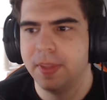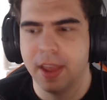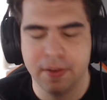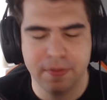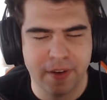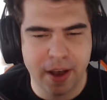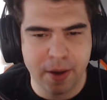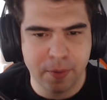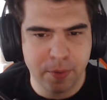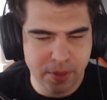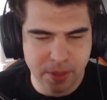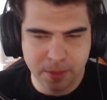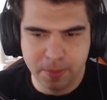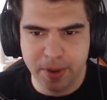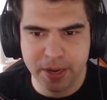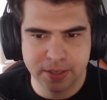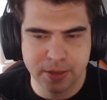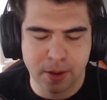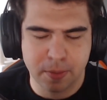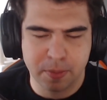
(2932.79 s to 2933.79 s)
If I were the
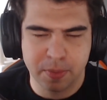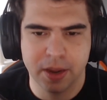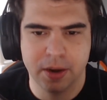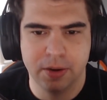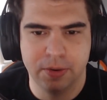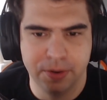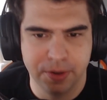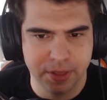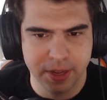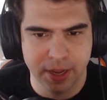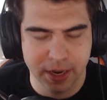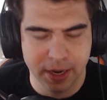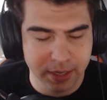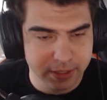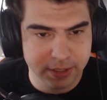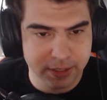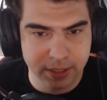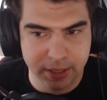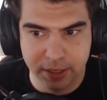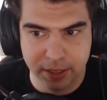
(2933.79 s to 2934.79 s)
best top laner in the
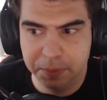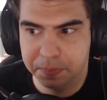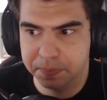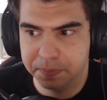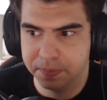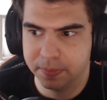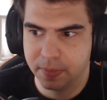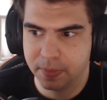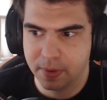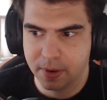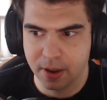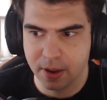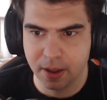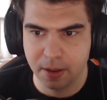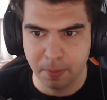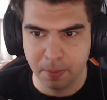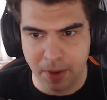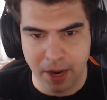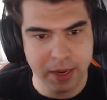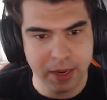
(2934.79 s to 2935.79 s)
LEC,
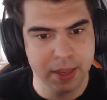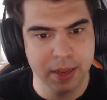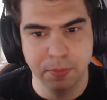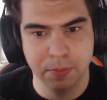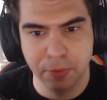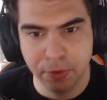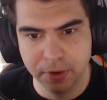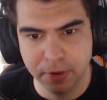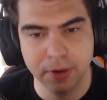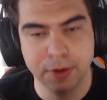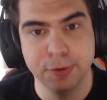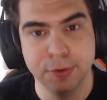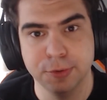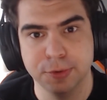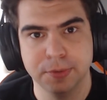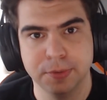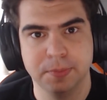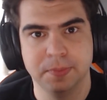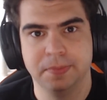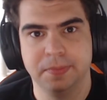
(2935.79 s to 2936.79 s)
my team wouldn't
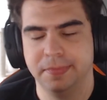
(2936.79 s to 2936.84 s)
lose.